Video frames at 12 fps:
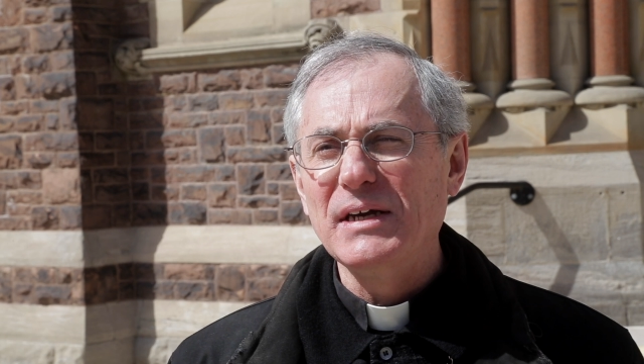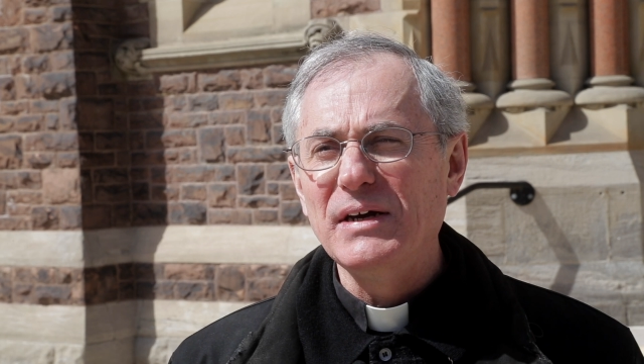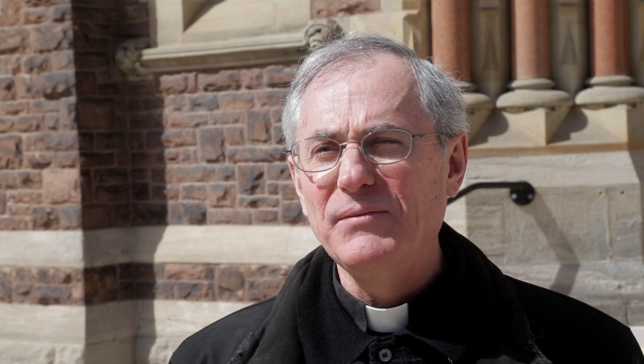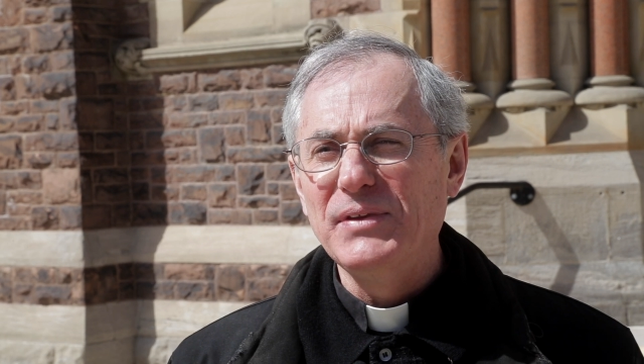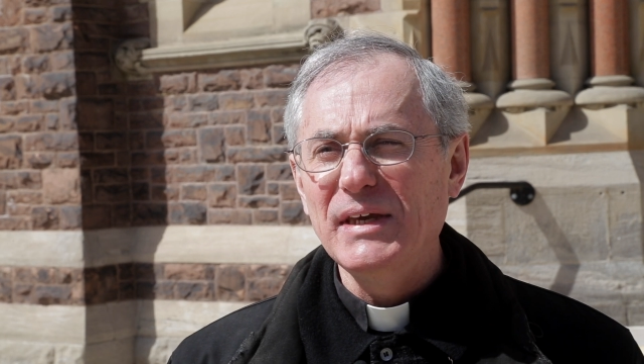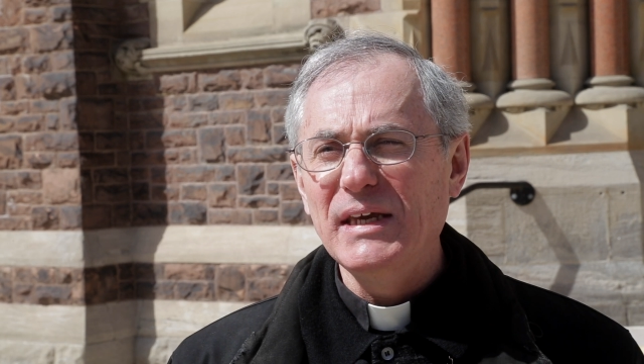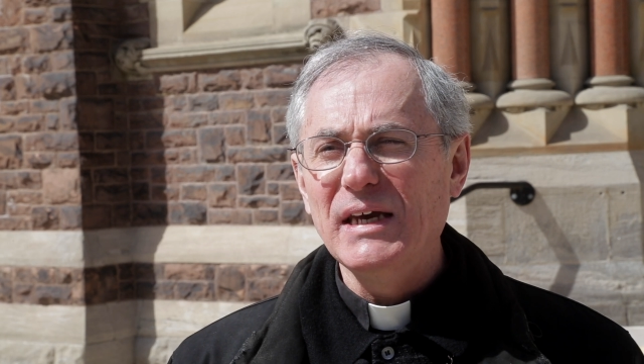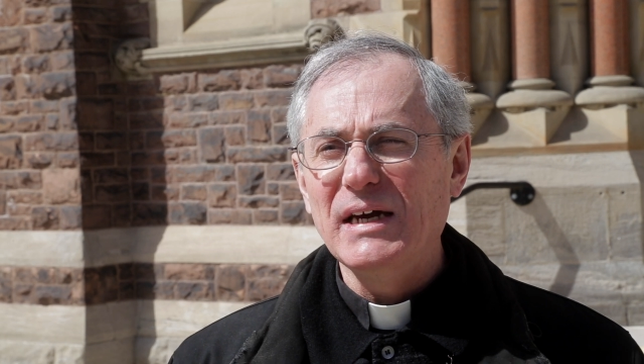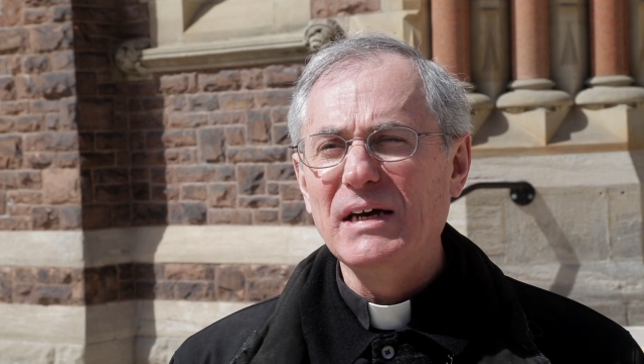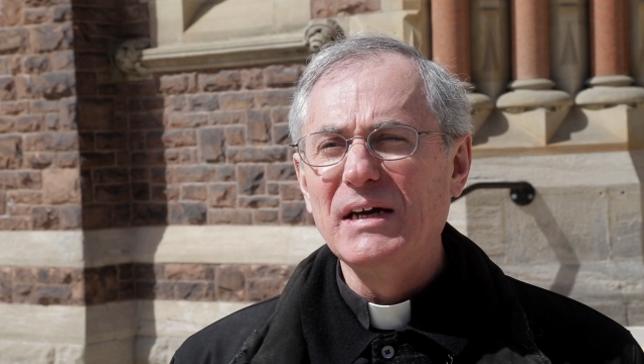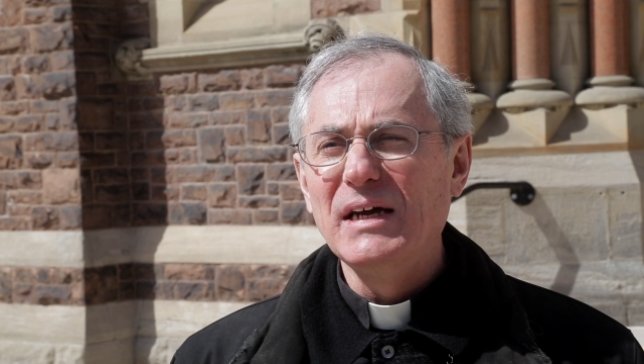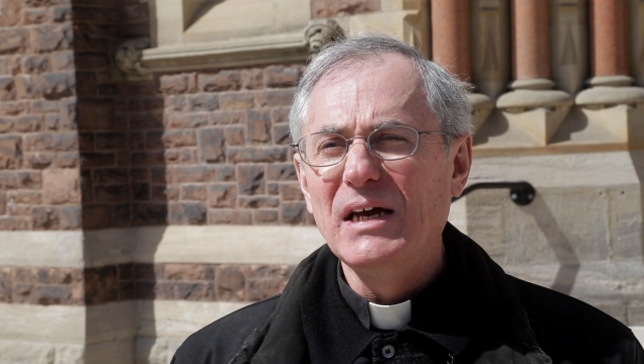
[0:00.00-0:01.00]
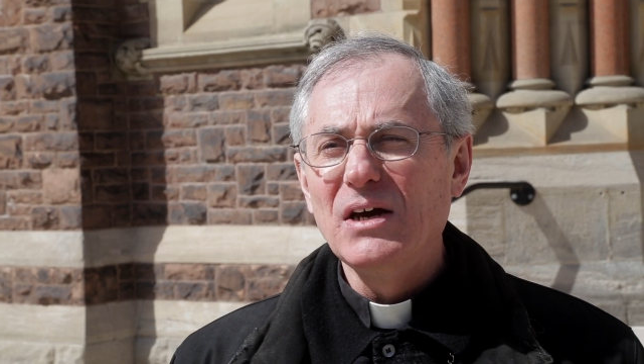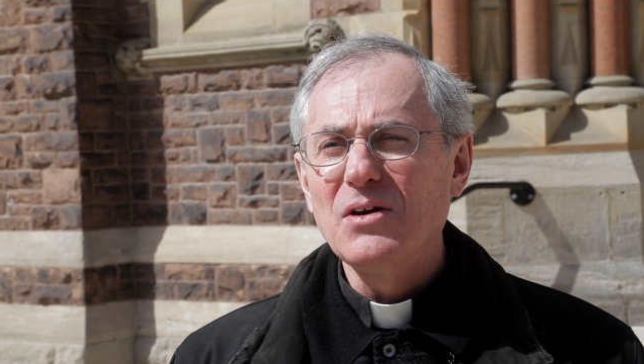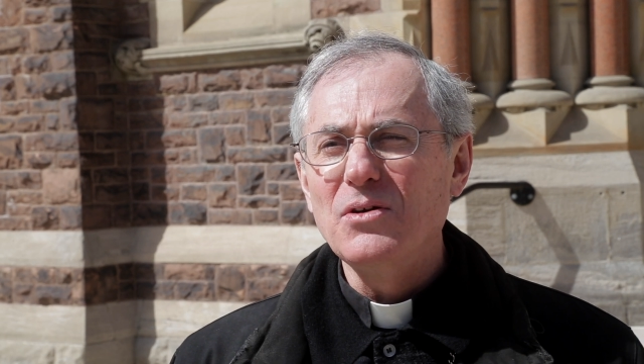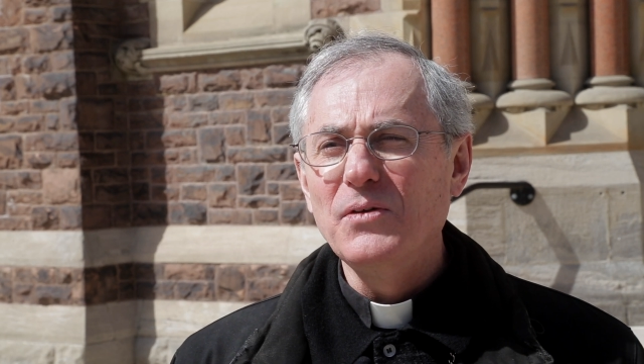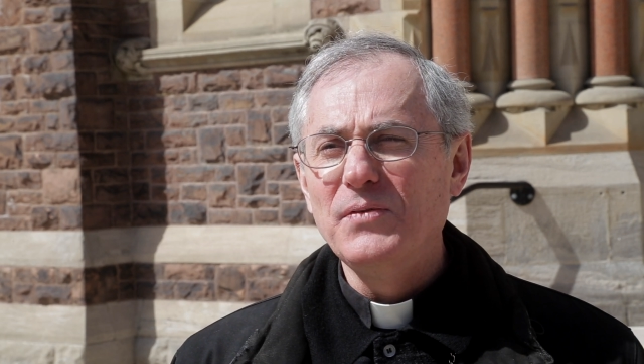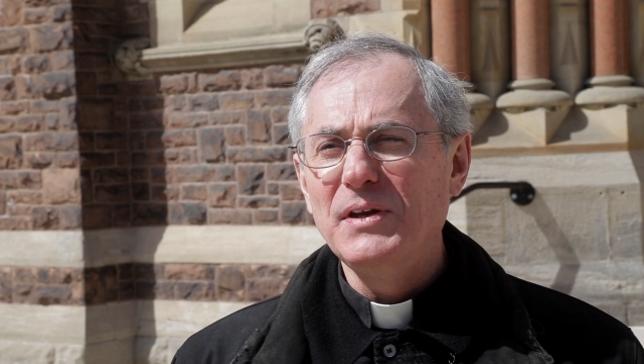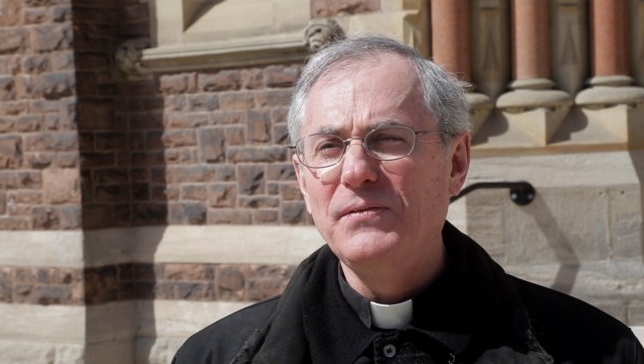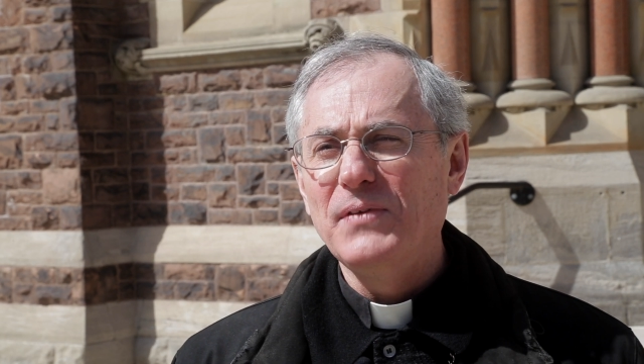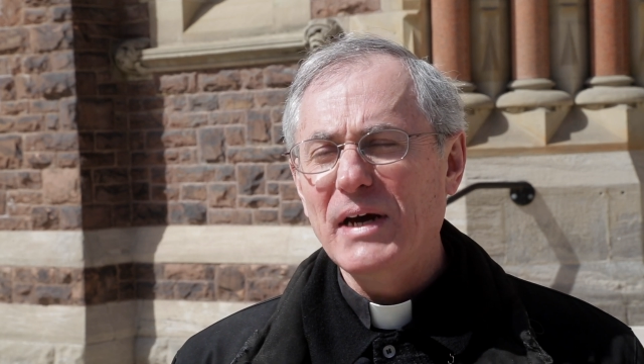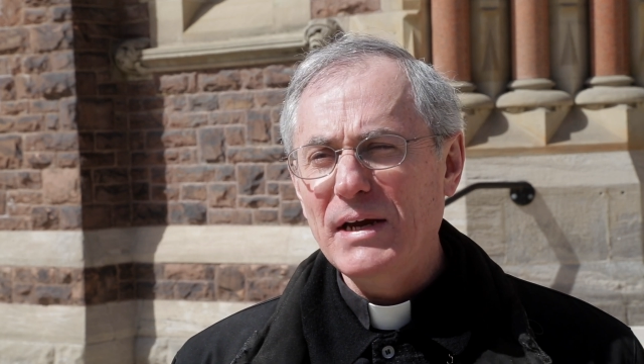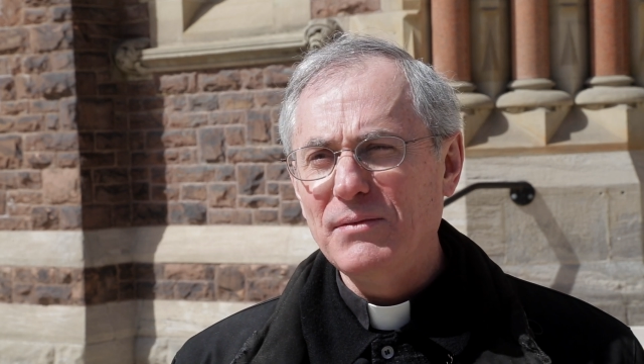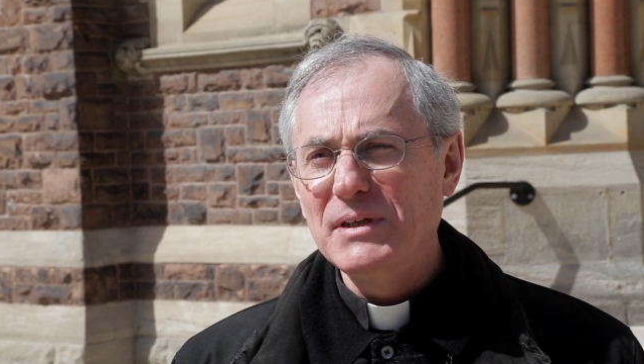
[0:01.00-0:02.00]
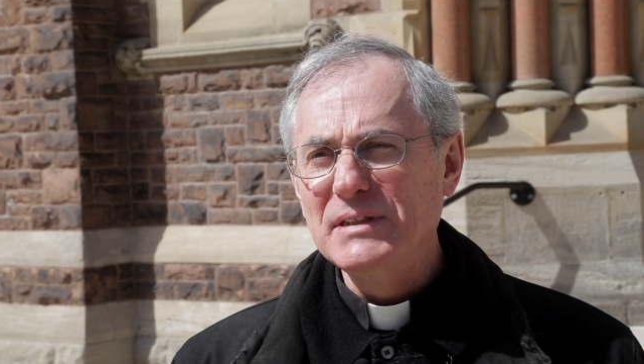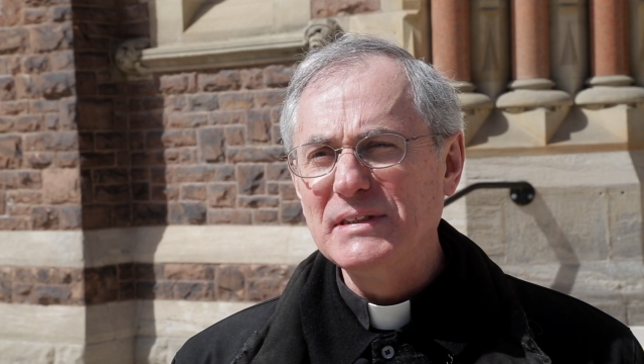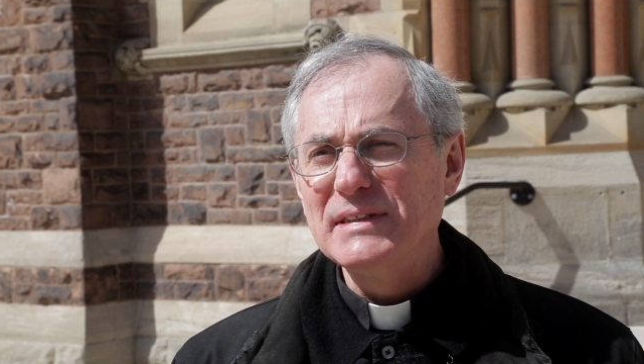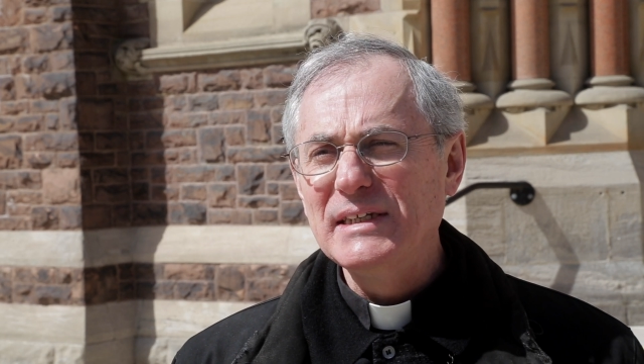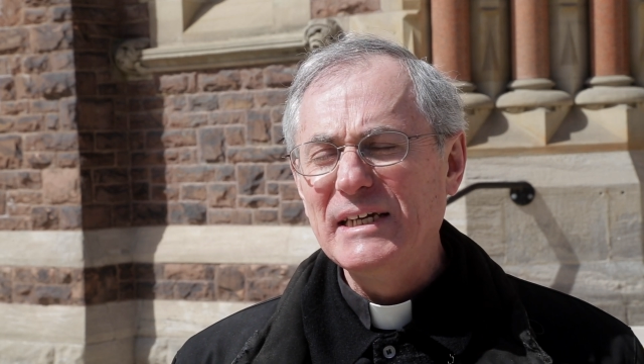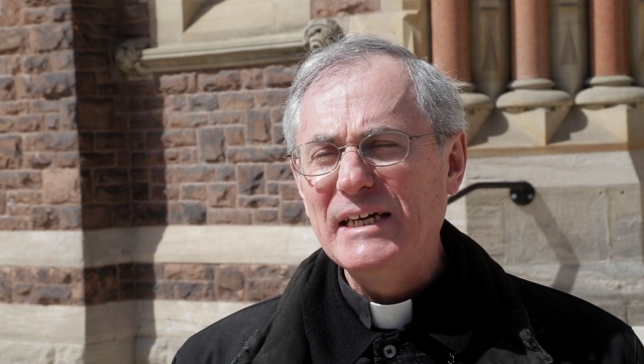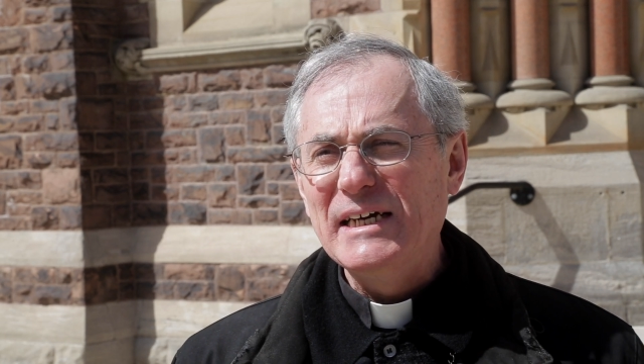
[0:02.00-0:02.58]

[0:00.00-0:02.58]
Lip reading: of the COVID virus.